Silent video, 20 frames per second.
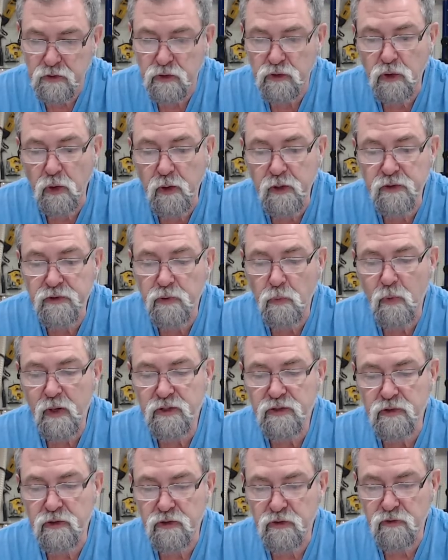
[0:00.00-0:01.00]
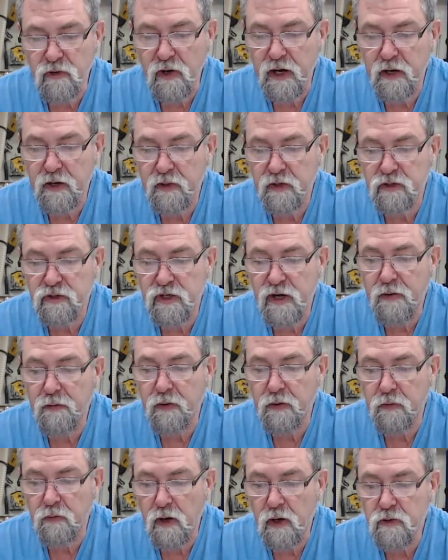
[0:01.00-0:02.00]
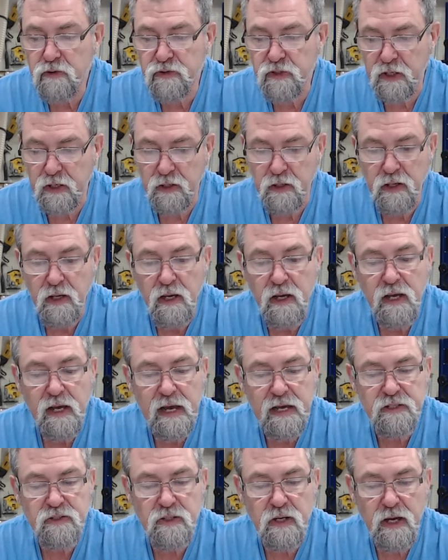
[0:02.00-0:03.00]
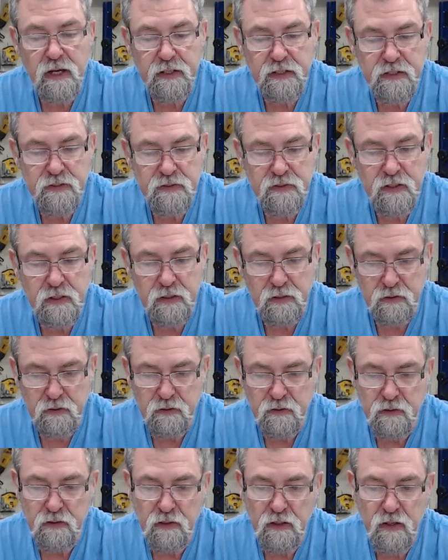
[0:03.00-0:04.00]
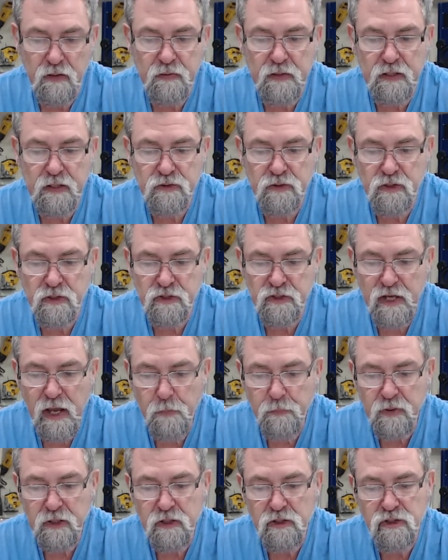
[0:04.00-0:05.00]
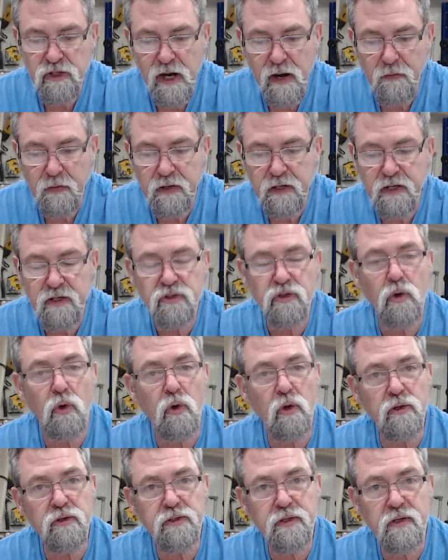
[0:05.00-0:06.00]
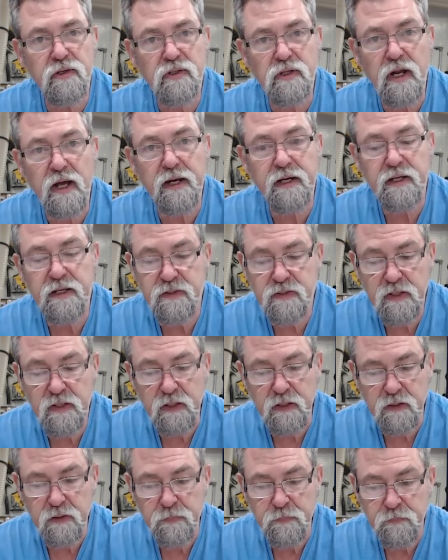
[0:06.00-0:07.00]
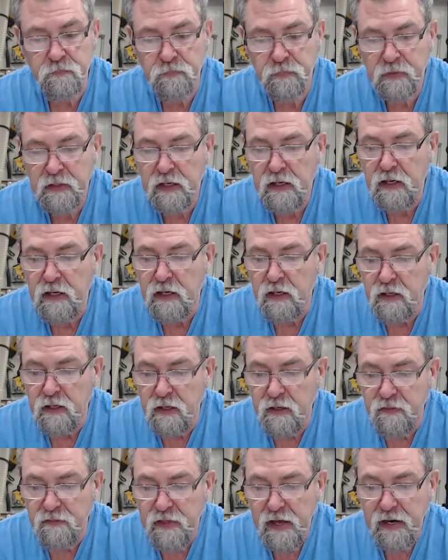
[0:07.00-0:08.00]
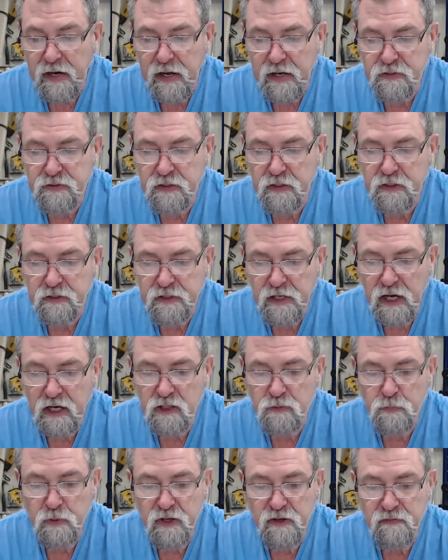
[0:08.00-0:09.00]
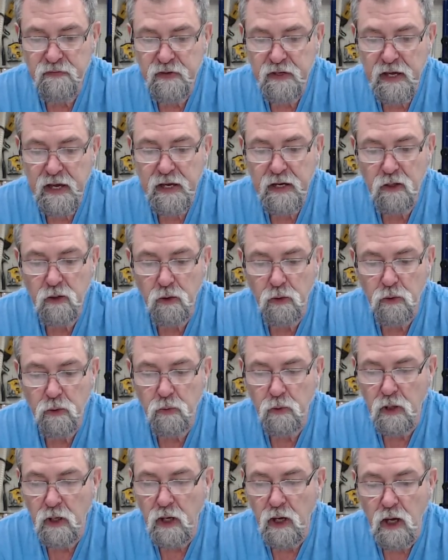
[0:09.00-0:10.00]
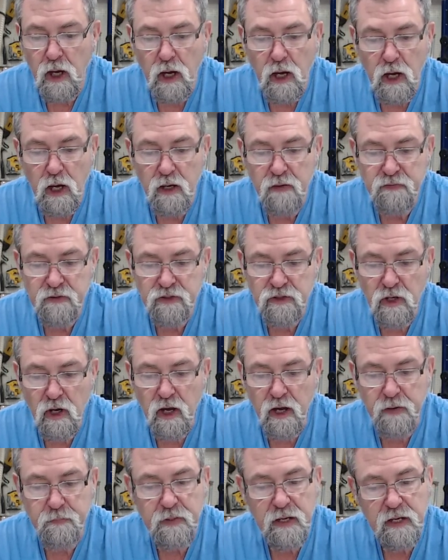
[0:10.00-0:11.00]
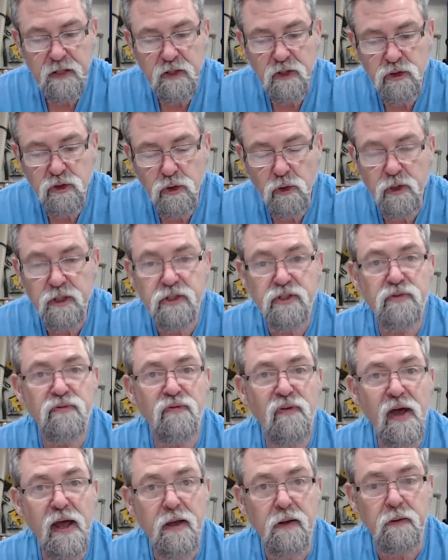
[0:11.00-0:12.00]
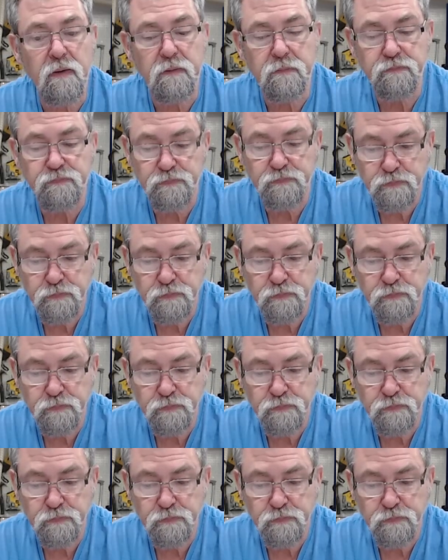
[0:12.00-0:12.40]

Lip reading: Soils in Western Australia that Jarrah grows in are slightly acidic, and thus the sap in Jarrah is also slightly acidic. That acid attacks PVA glue over time and the joints fail.